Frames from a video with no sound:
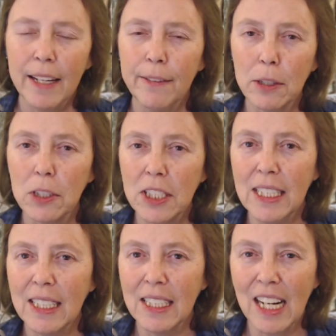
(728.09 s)
If you're
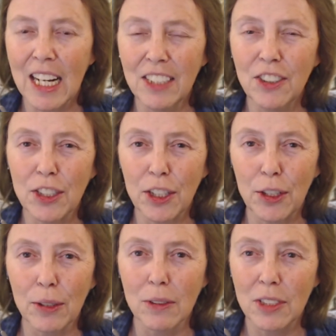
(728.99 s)
seeing an
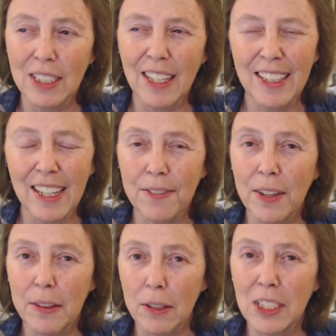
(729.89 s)
unsecured site, I
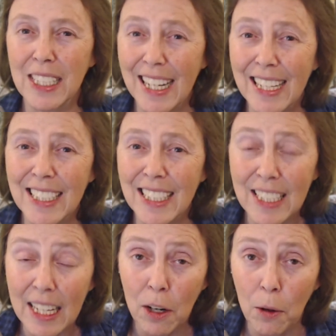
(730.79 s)
think there's an
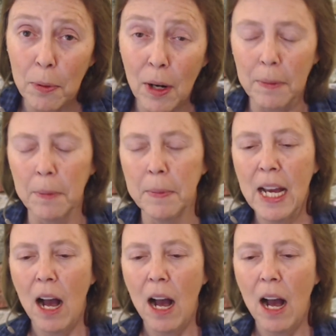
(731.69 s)
SSL problem.